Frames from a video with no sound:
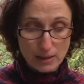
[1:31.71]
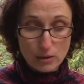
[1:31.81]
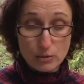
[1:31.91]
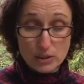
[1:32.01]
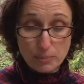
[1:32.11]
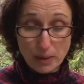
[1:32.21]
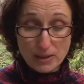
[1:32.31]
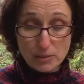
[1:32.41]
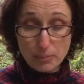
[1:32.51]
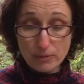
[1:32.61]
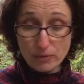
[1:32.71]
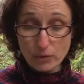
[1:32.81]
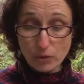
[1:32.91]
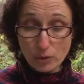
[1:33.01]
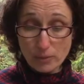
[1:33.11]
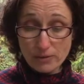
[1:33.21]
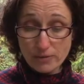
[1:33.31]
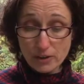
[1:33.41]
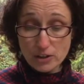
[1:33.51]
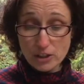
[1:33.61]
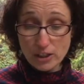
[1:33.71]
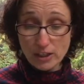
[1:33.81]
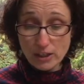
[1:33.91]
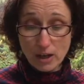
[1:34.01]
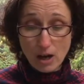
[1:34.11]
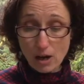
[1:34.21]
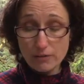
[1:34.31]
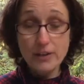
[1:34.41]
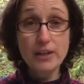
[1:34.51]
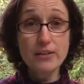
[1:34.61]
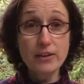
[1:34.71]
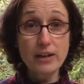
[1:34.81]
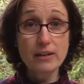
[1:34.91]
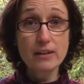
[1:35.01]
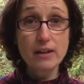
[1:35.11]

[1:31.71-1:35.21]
responsible for normal functioning of hearing